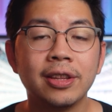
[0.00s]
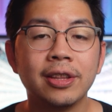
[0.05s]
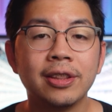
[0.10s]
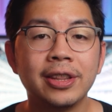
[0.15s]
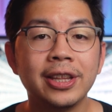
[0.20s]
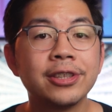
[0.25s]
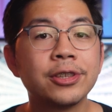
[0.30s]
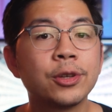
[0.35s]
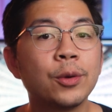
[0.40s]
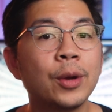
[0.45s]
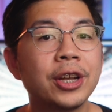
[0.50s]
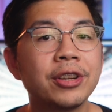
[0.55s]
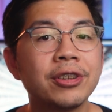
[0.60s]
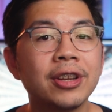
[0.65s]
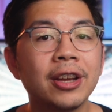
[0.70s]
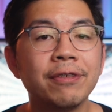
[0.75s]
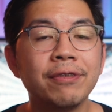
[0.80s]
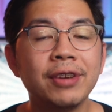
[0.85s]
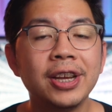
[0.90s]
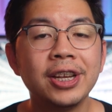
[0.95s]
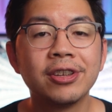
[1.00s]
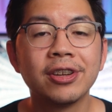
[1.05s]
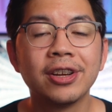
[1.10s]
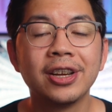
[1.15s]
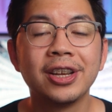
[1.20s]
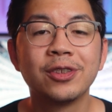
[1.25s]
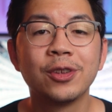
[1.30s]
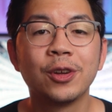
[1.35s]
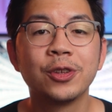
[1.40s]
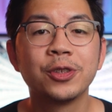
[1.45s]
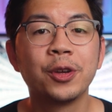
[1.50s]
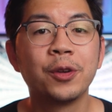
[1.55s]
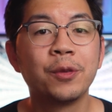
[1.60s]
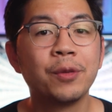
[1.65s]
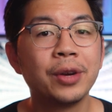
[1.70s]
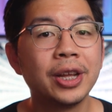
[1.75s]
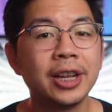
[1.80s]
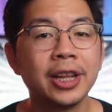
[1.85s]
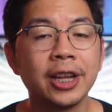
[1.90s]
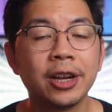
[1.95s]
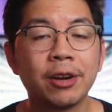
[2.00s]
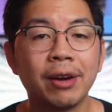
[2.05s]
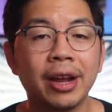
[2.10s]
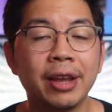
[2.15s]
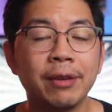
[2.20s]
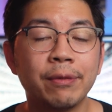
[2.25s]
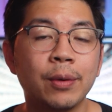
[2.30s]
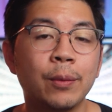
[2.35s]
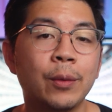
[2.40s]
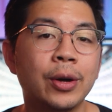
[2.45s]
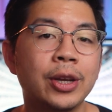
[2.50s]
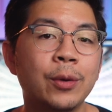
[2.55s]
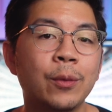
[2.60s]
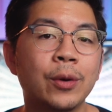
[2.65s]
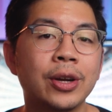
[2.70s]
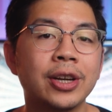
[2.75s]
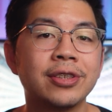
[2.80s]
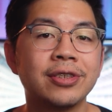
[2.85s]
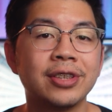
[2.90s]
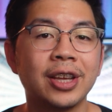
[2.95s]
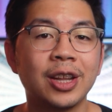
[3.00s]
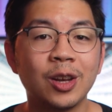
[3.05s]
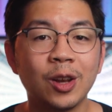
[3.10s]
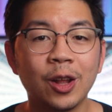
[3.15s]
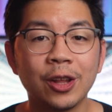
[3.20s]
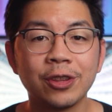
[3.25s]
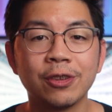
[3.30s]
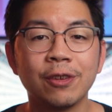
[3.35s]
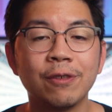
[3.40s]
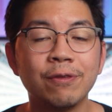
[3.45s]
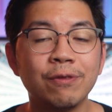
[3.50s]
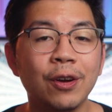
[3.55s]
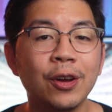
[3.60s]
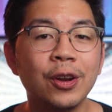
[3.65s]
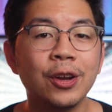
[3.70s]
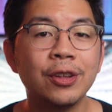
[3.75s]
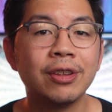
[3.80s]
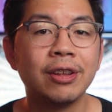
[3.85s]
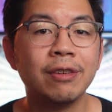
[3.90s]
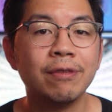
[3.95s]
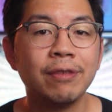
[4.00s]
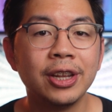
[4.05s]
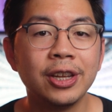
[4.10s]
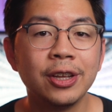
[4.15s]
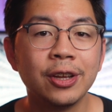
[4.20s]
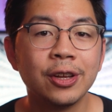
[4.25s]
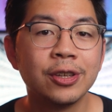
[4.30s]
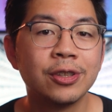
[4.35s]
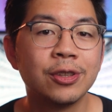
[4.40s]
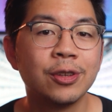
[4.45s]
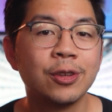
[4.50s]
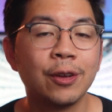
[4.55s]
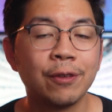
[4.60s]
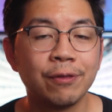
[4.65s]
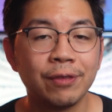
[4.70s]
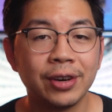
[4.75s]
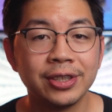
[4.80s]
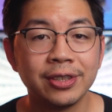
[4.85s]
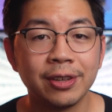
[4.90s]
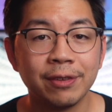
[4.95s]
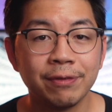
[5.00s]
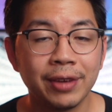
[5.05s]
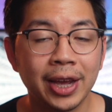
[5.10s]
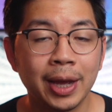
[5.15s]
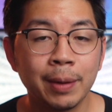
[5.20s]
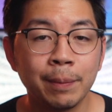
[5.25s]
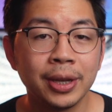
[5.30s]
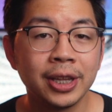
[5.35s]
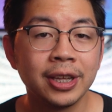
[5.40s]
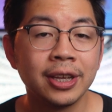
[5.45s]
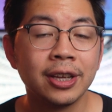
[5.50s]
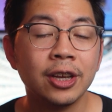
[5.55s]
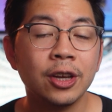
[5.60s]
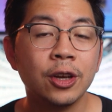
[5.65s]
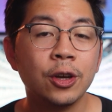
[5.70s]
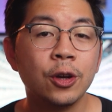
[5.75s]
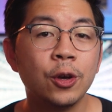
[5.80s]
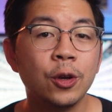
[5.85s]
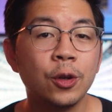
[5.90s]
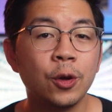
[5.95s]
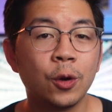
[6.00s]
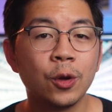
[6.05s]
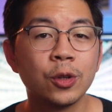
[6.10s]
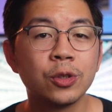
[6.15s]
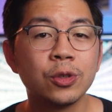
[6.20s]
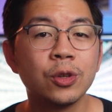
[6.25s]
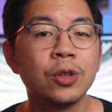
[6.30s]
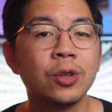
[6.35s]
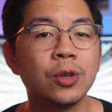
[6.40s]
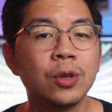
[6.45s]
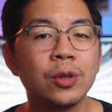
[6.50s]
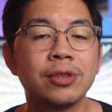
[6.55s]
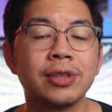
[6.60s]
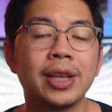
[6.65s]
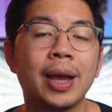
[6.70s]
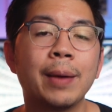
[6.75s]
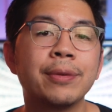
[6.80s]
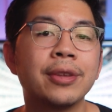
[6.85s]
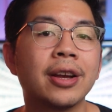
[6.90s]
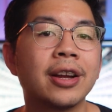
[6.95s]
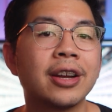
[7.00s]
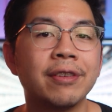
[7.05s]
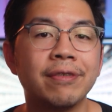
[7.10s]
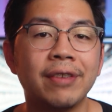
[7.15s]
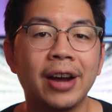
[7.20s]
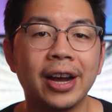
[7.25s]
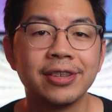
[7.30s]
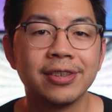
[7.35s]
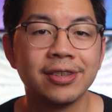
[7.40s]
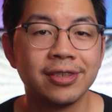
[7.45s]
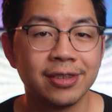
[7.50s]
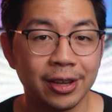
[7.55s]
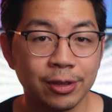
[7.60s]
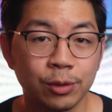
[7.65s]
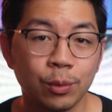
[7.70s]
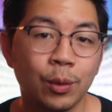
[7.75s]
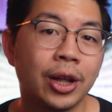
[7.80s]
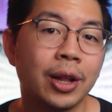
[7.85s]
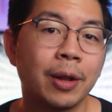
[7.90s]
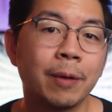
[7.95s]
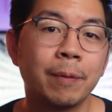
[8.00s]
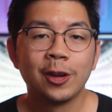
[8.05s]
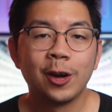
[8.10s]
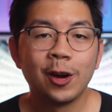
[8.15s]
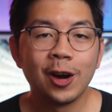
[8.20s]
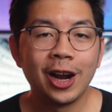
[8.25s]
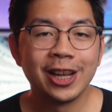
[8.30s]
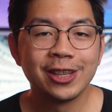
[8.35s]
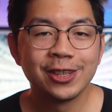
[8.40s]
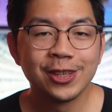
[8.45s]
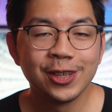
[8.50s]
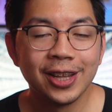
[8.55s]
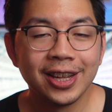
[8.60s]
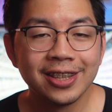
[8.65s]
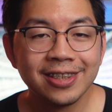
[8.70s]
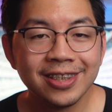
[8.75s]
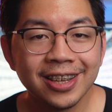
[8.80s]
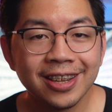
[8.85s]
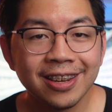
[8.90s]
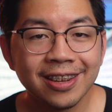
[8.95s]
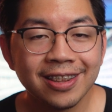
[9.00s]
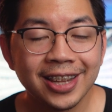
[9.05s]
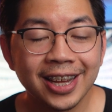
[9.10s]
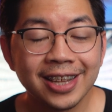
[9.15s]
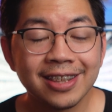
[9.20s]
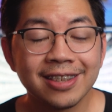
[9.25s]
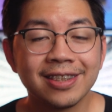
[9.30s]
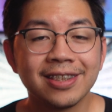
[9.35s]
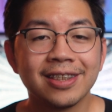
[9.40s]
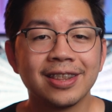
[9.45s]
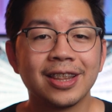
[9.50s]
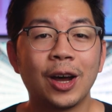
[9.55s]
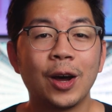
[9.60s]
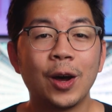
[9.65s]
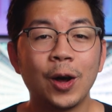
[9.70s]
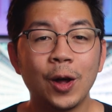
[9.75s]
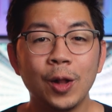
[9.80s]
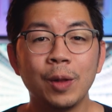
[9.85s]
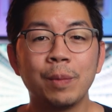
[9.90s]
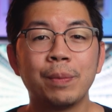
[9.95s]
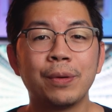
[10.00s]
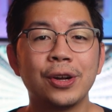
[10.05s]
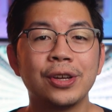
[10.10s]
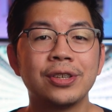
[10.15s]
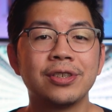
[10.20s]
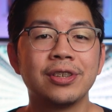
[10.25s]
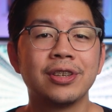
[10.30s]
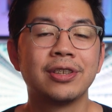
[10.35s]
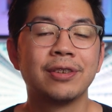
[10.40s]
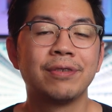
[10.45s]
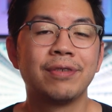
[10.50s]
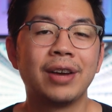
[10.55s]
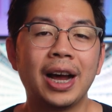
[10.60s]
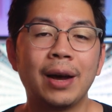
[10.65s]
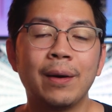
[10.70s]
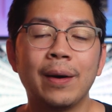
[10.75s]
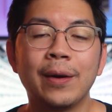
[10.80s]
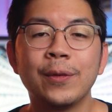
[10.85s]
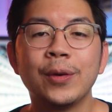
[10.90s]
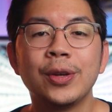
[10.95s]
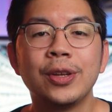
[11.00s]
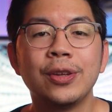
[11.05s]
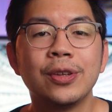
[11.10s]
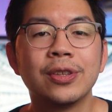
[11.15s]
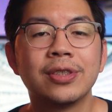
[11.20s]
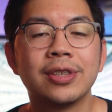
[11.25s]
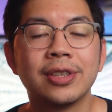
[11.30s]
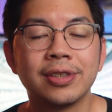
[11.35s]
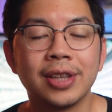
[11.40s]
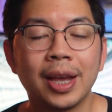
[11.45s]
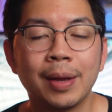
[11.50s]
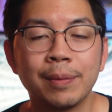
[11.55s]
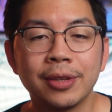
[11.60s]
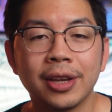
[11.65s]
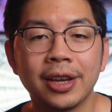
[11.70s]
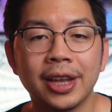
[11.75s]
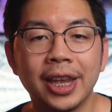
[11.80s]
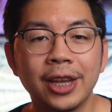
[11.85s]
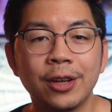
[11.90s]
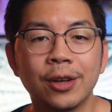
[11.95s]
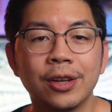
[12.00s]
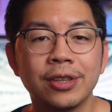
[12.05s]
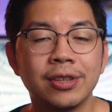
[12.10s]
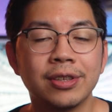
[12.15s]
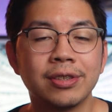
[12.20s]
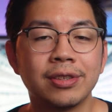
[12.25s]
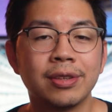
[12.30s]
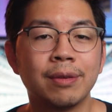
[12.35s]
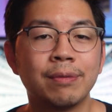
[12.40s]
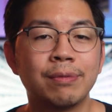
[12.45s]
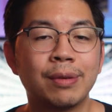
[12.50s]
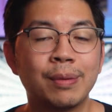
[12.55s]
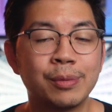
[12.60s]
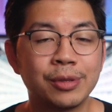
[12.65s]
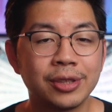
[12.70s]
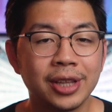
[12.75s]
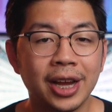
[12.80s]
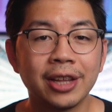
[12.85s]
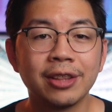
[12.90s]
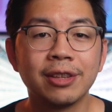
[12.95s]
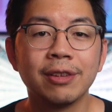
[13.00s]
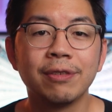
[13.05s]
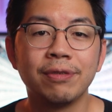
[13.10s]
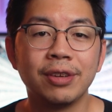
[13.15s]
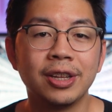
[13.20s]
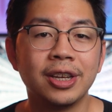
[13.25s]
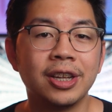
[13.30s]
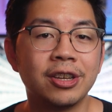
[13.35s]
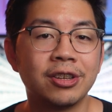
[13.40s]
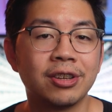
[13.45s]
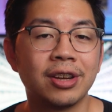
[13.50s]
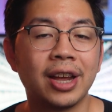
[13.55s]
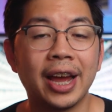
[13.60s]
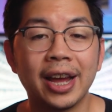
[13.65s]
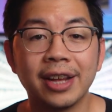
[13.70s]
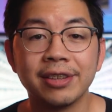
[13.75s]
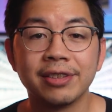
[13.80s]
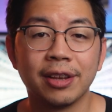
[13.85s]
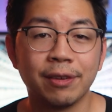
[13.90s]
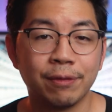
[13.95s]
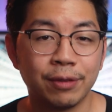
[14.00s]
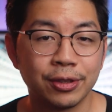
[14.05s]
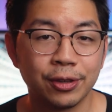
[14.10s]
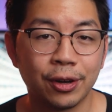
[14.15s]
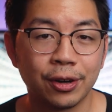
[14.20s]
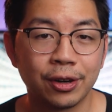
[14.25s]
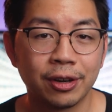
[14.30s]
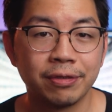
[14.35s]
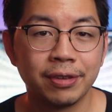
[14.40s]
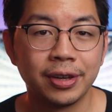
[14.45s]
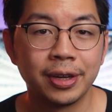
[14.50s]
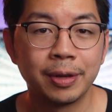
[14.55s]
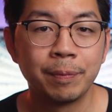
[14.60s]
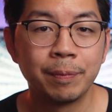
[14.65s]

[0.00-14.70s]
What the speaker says: This quick share feature is also really great for when you want to send lots of photos and videos to your friends and family who also use Samsung devices as well. Alright, so that's it. That's the whole process of how I would use the Samsung ecosystem from start to finish as a photographer.